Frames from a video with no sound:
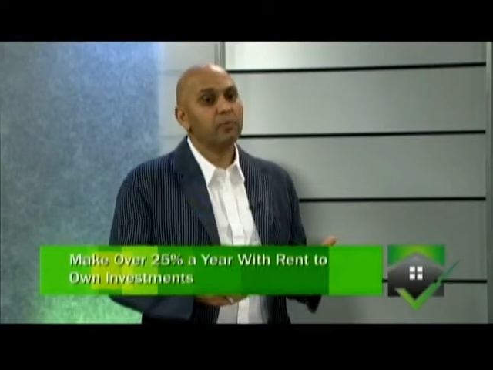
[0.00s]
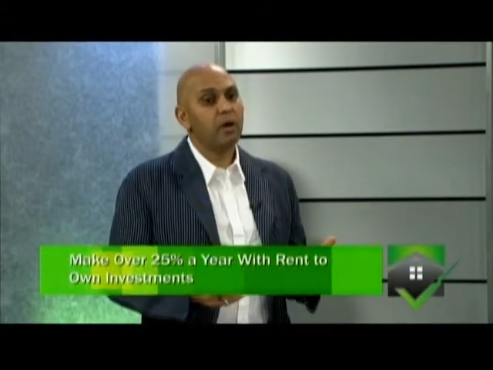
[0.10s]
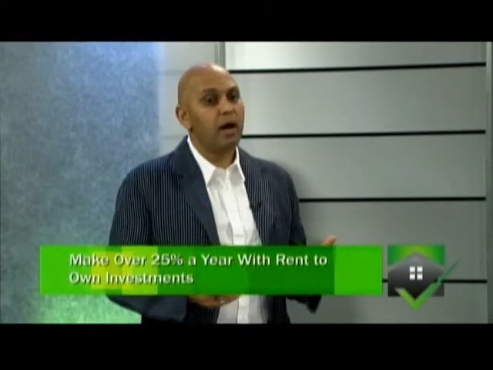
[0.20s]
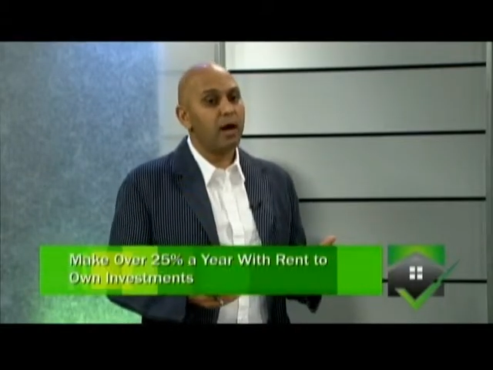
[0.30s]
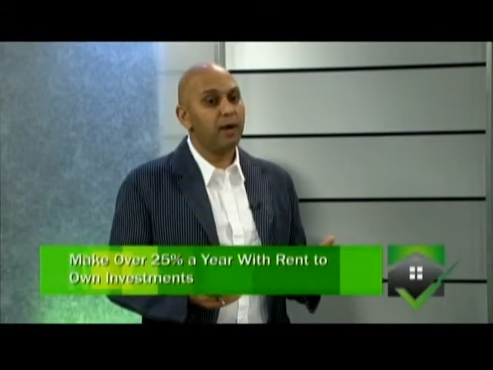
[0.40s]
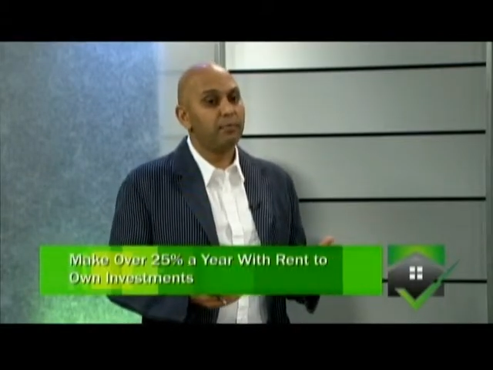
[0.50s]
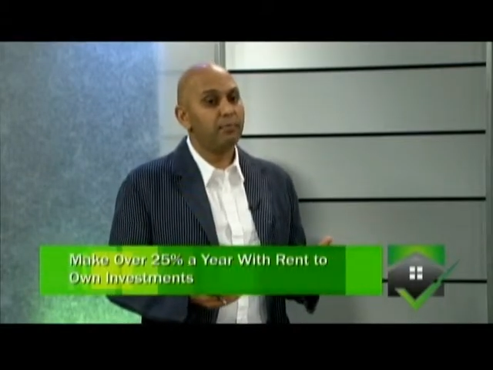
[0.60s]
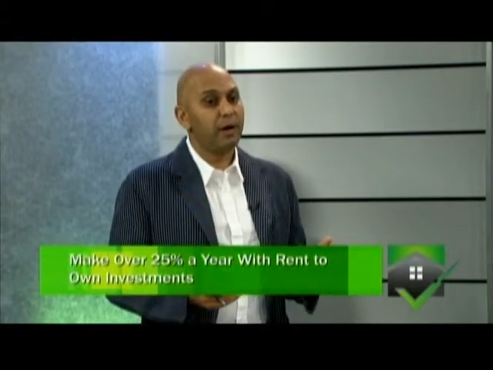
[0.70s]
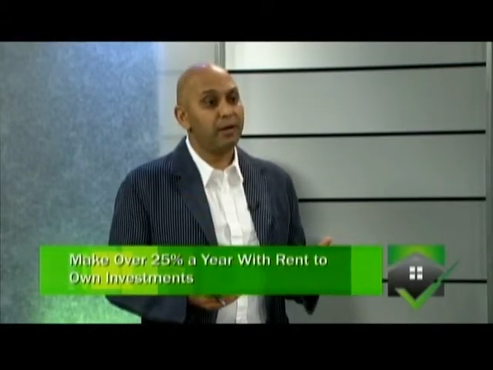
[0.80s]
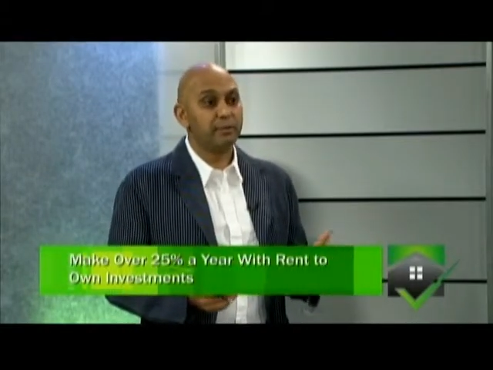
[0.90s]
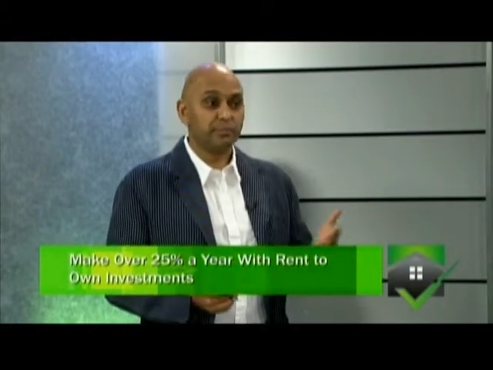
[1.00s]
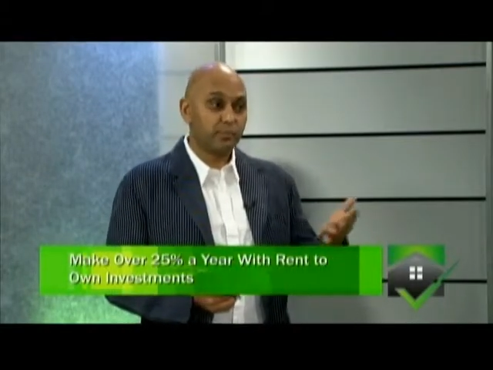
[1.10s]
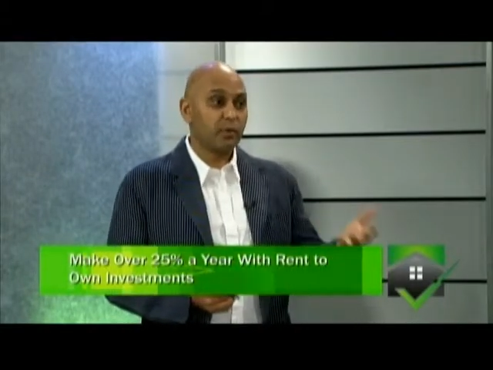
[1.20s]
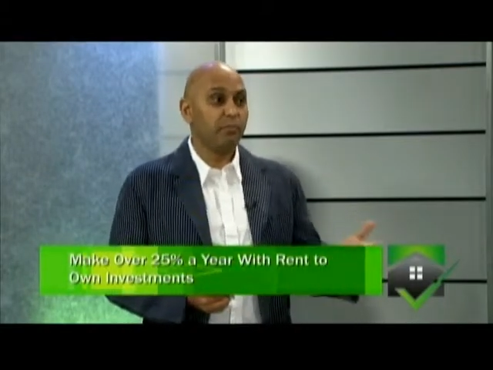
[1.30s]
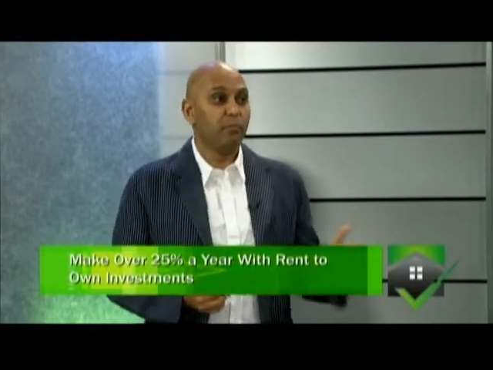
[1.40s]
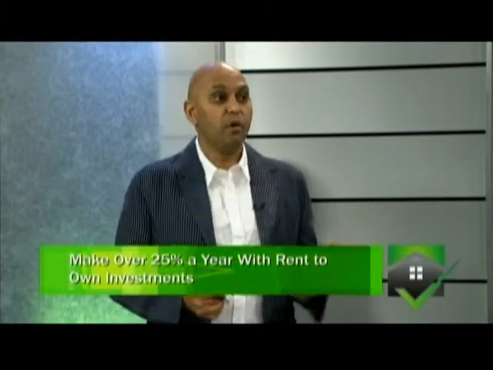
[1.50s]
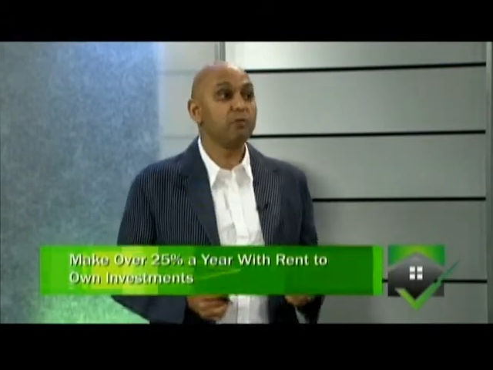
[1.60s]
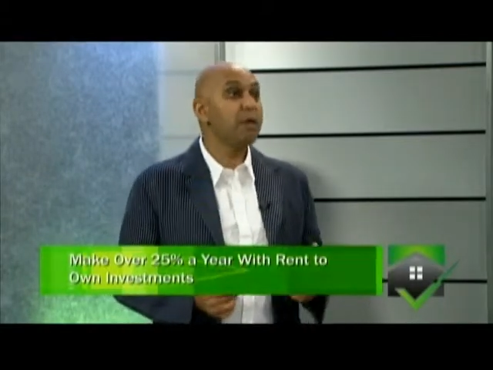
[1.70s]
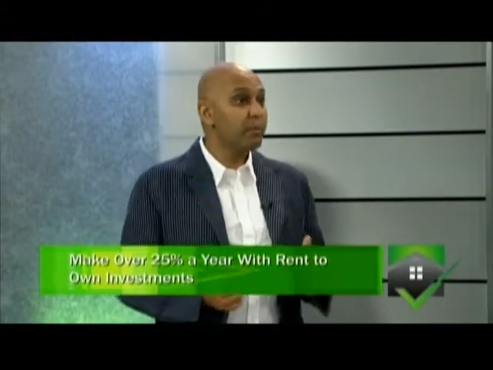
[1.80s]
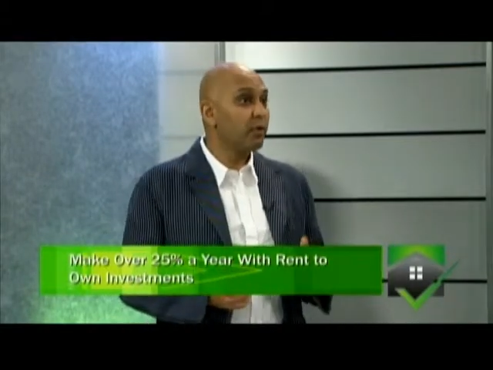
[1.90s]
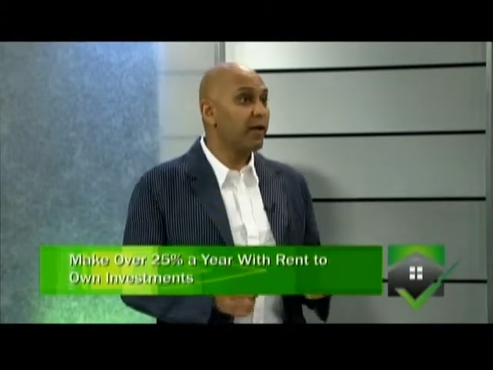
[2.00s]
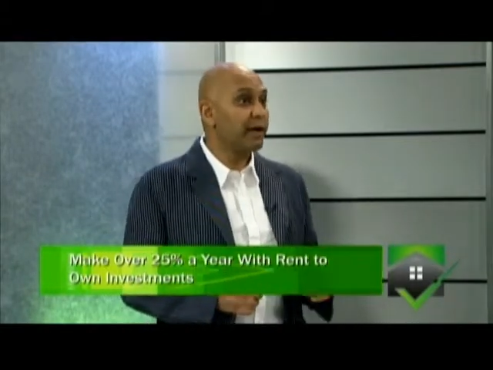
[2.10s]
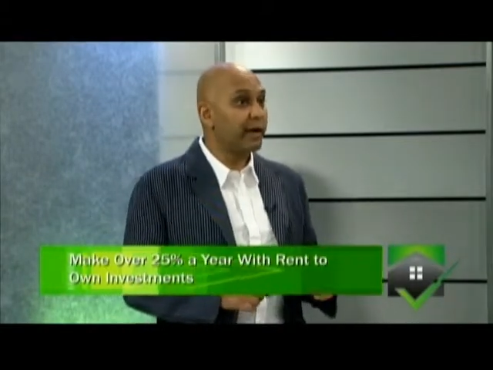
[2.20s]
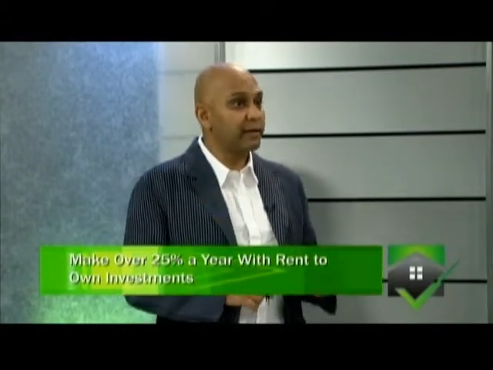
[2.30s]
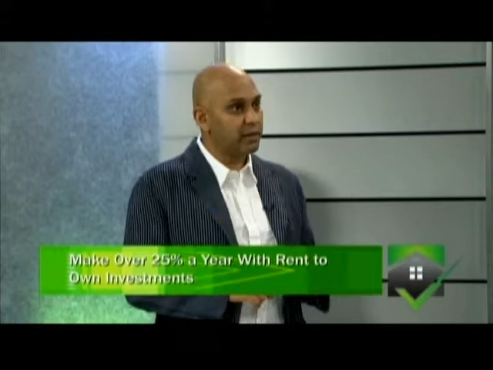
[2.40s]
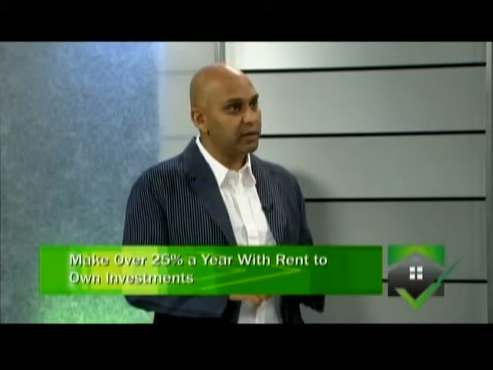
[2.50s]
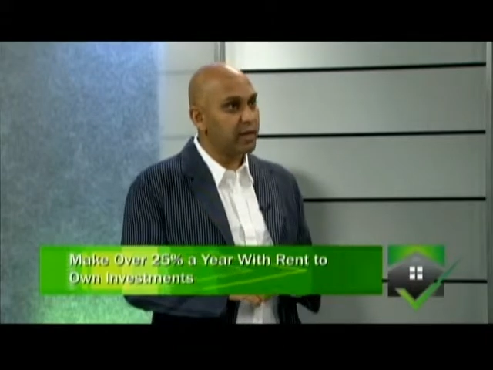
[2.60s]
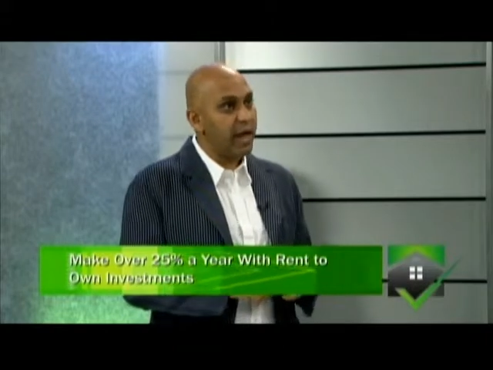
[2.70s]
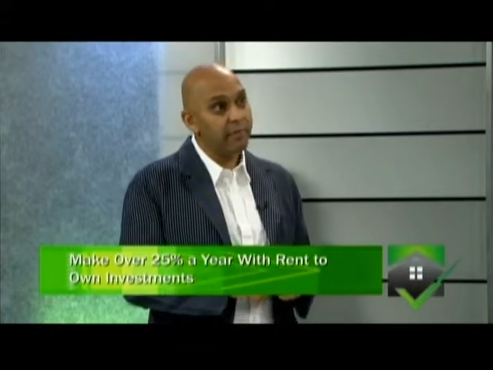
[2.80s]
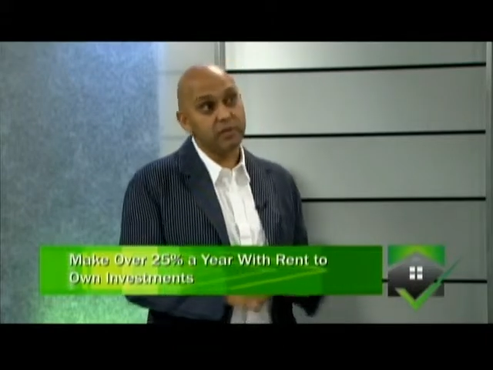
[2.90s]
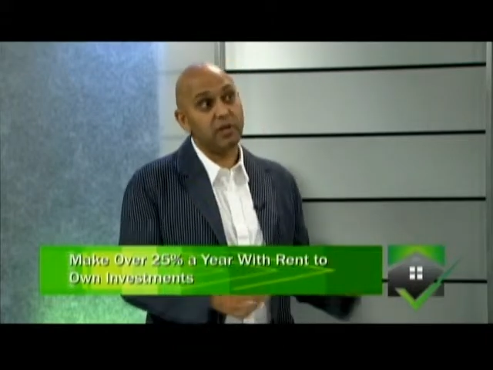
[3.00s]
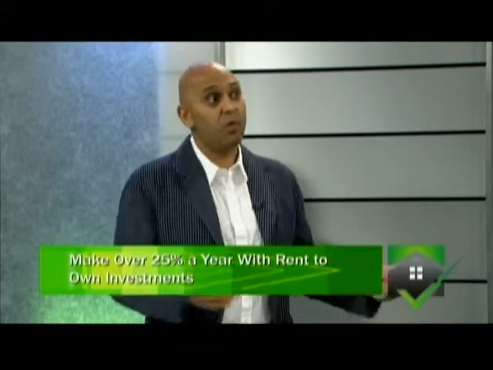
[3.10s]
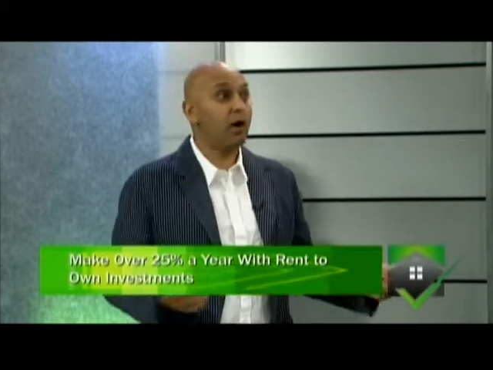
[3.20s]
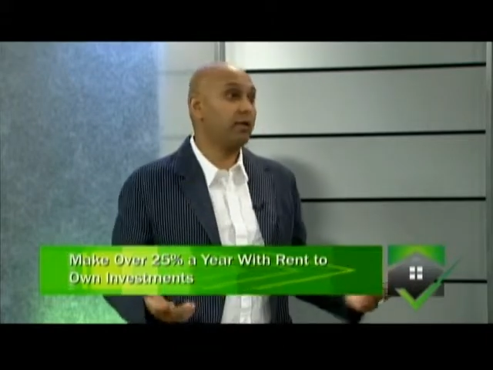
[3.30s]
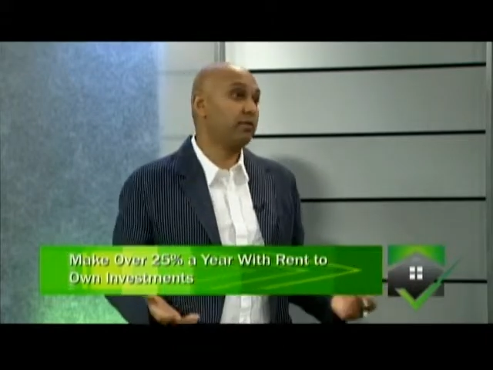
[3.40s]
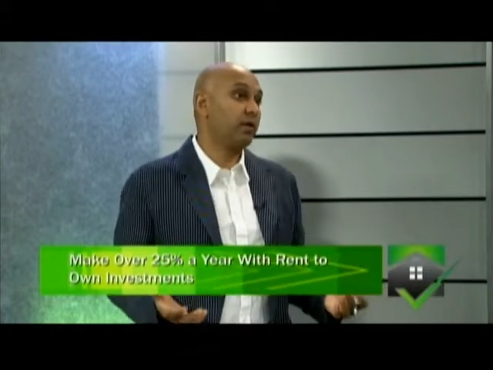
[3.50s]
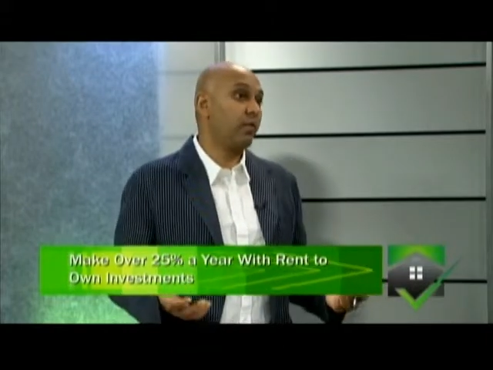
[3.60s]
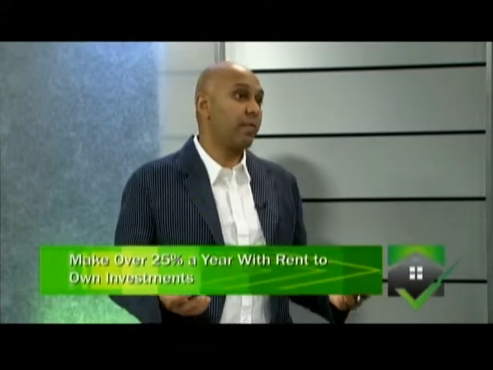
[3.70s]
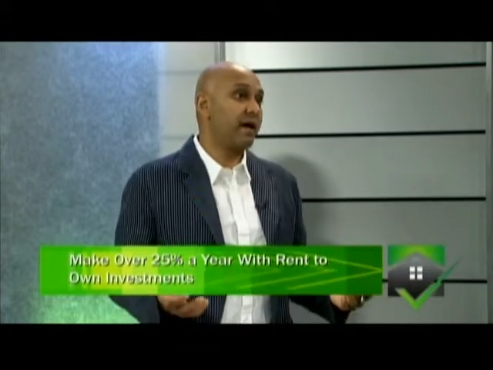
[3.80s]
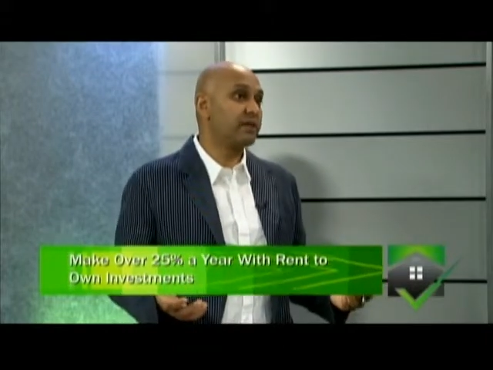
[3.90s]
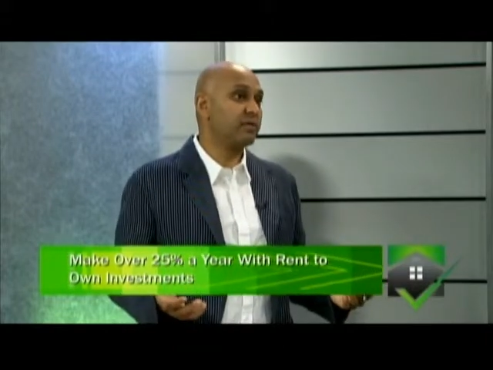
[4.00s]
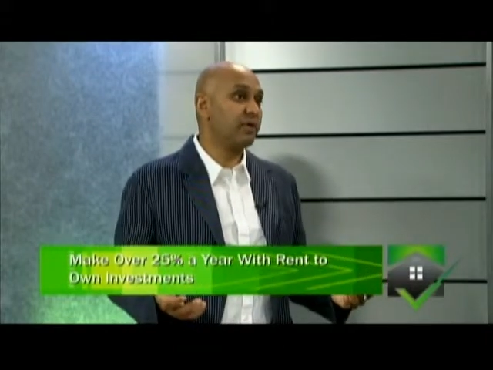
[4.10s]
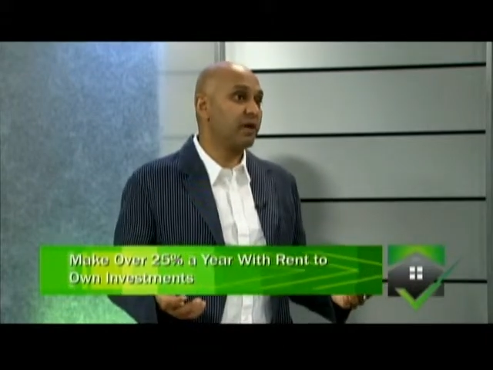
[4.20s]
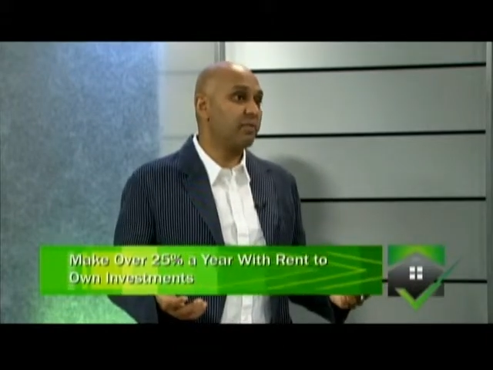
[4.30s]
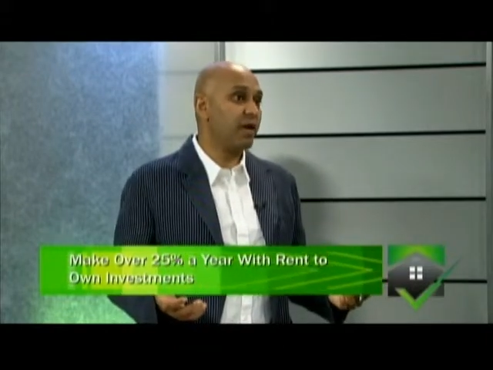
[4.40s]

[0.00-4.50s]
but most people that get into this game is they want passive income,